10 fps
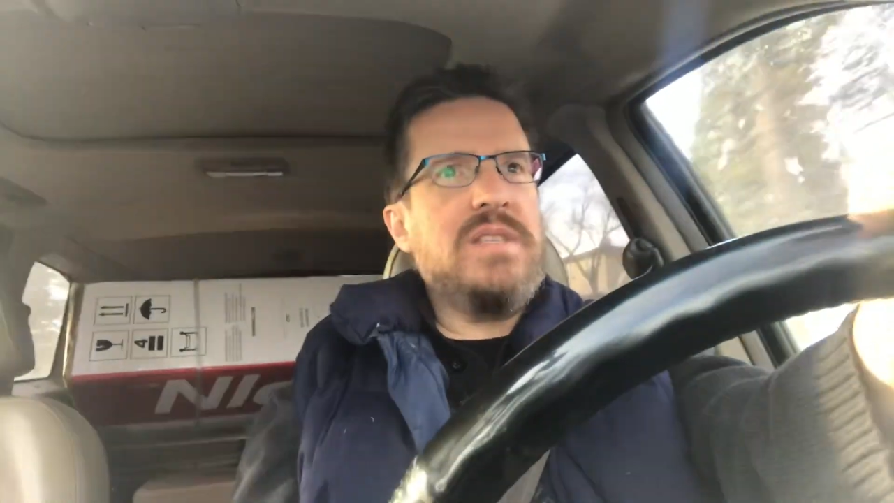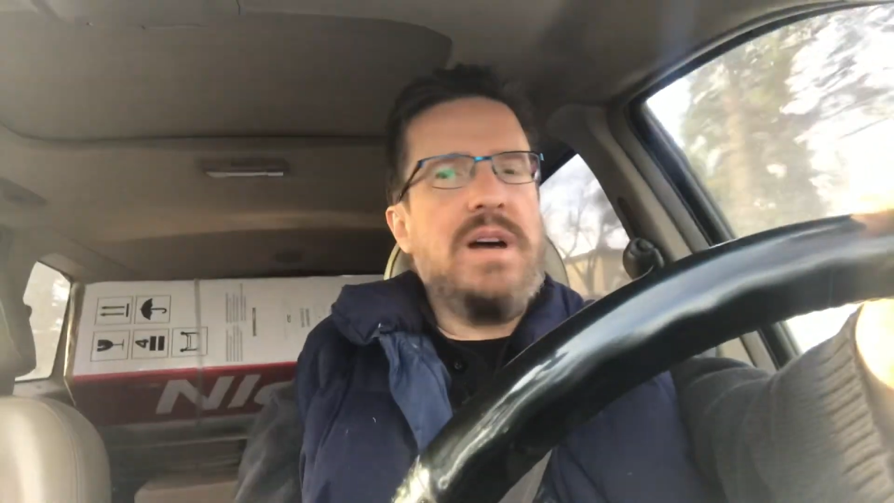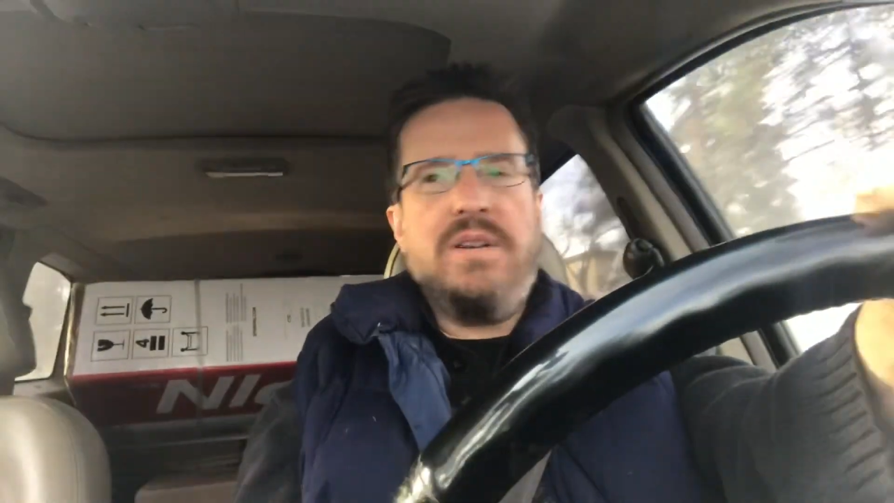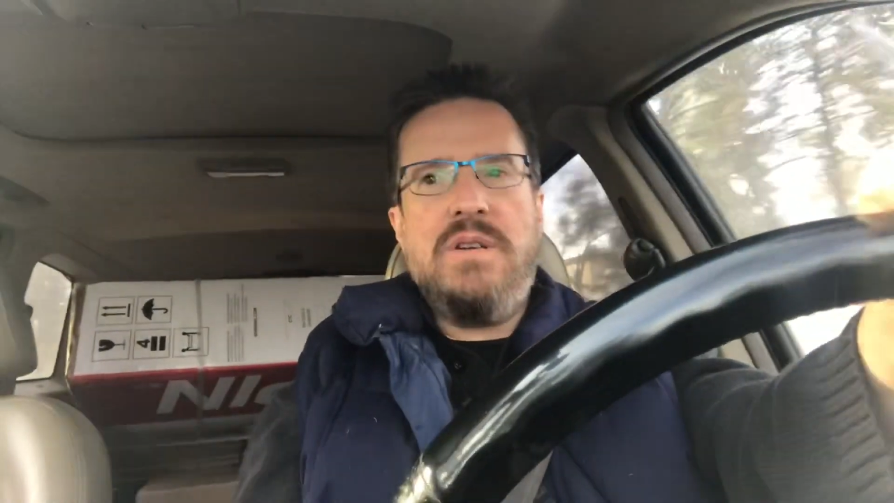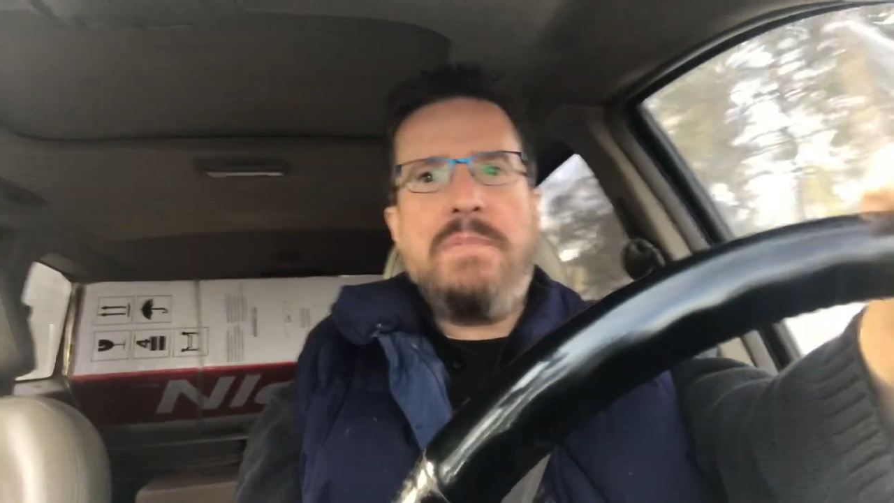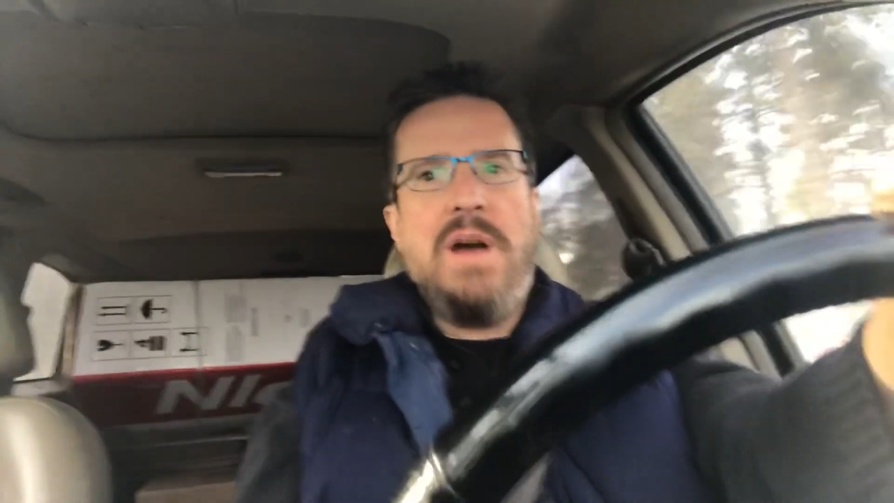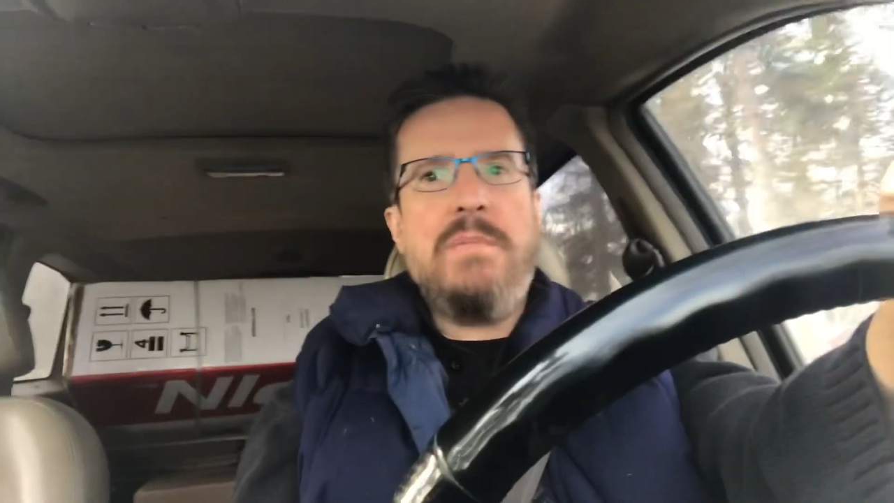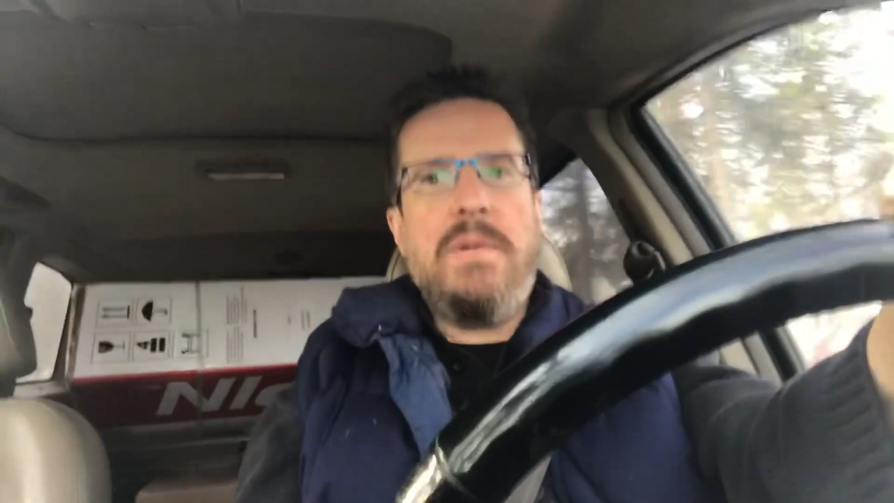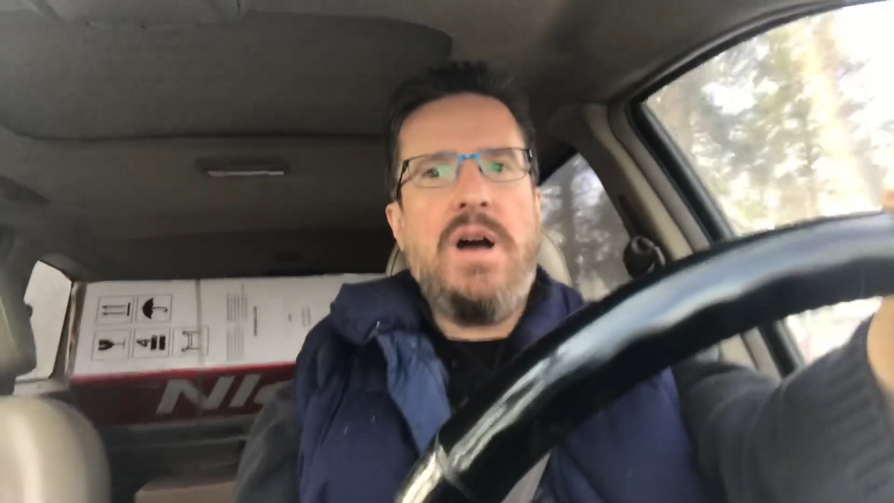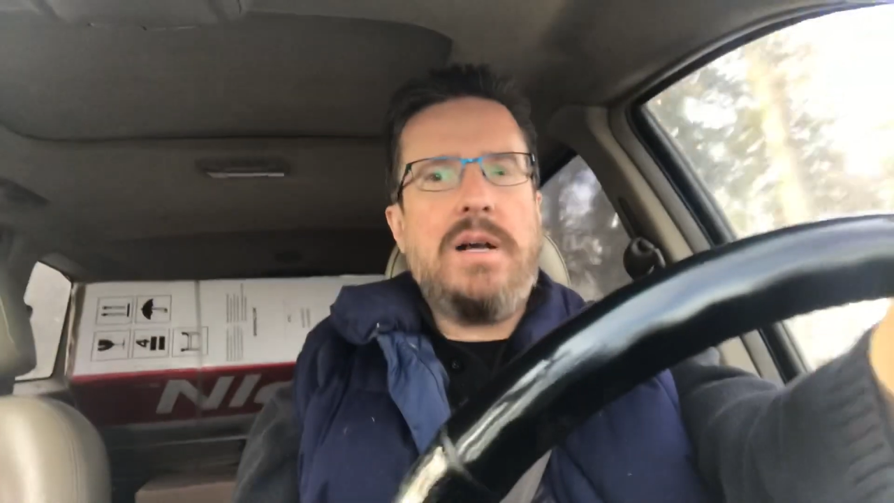It's a
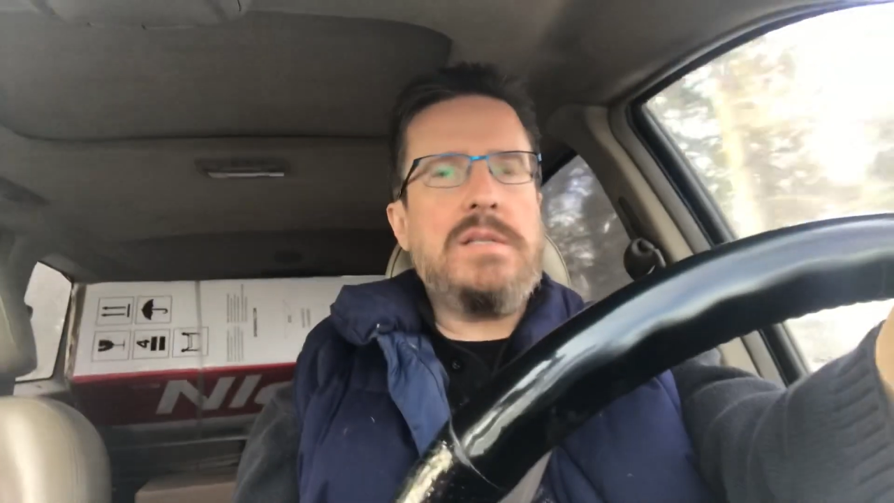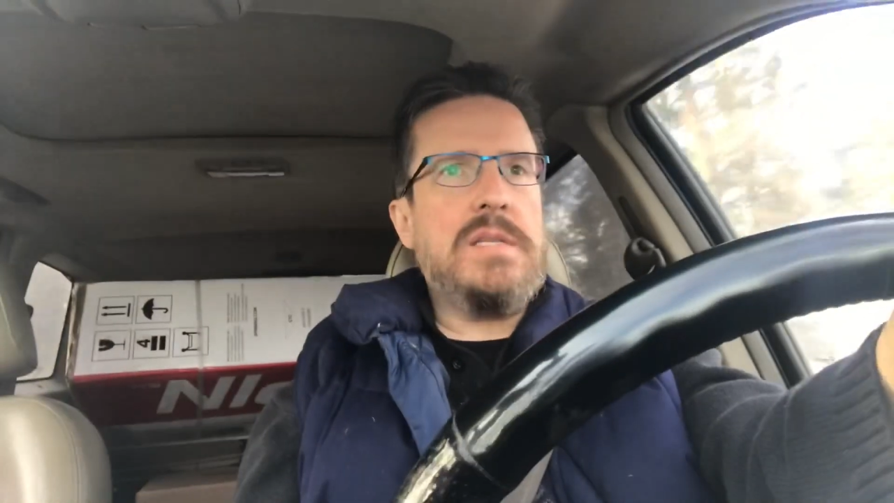100-pound box.